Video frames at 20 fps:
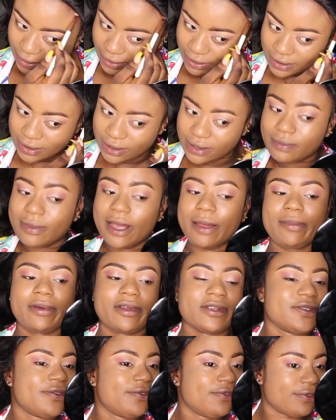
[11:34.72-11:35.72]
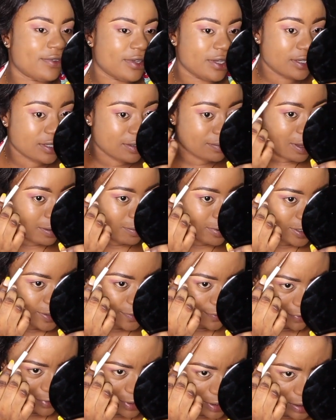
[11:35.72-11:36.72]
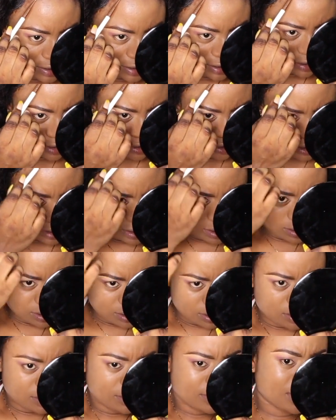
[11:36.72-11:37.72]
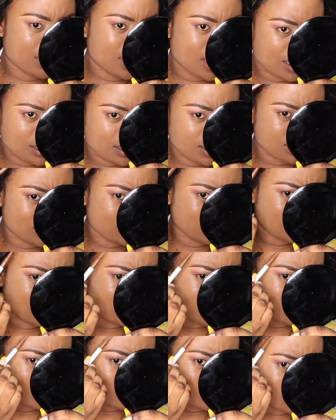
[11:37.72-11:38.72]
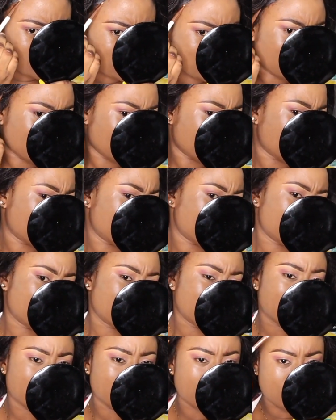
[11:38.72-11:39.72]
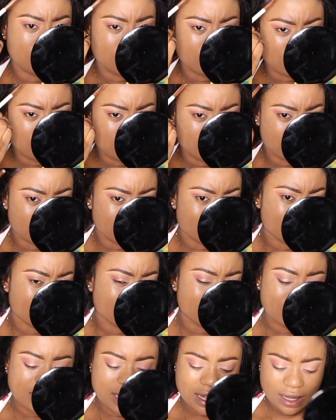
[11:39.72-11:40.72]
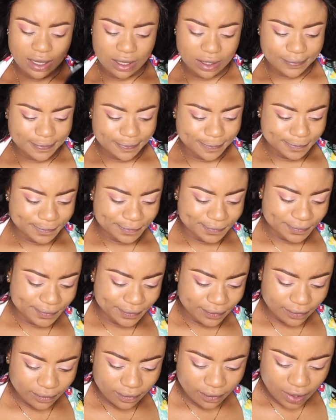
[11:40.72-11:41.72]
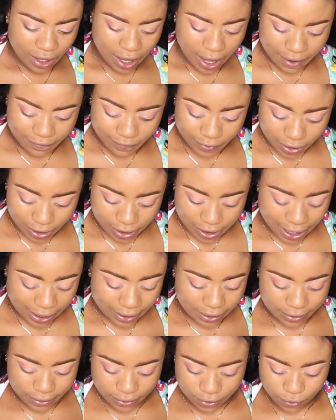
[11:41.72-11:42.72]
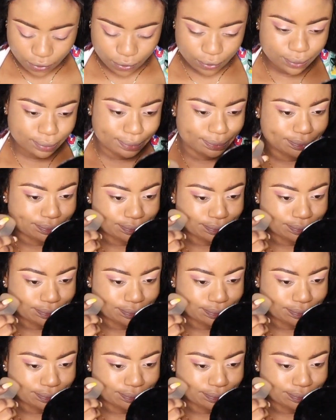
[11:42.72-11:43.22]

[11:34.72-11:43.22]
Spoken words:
he's my best friend. Regardless, he's somebody that I really like, you know.